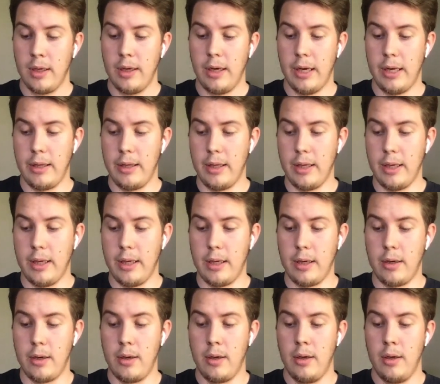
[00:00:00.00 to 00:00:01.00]
And
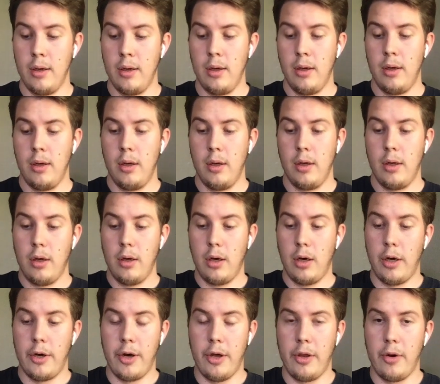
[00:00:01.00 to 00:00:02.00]
then
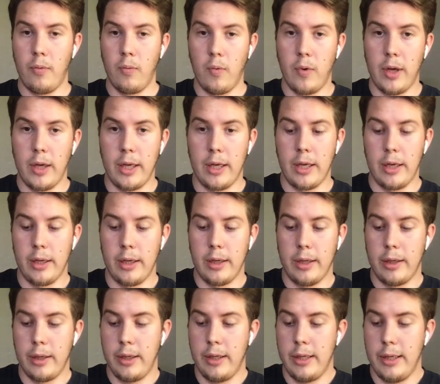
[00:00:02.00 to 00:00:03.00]
another way
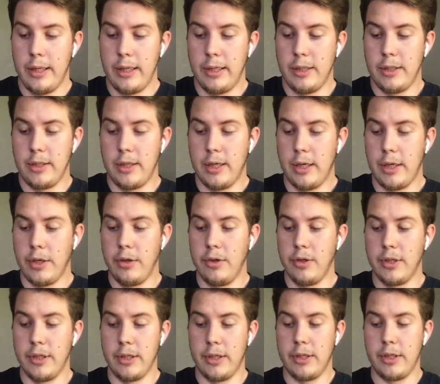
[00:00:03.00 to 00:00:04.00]
is
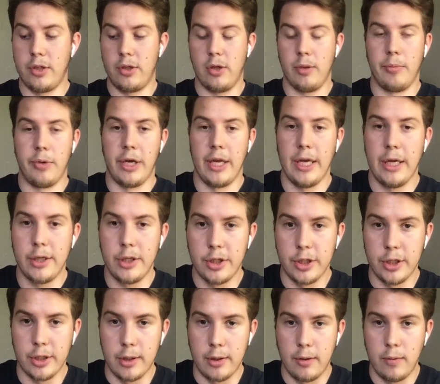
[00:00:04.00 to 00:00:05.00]
using
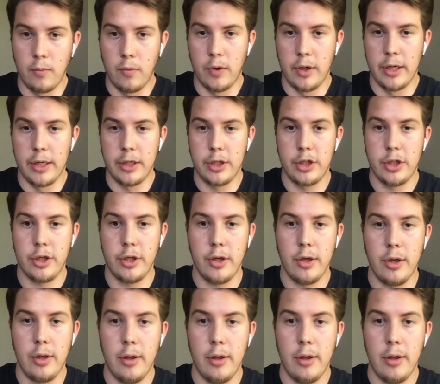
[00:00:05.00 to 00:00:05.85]
discrimination, which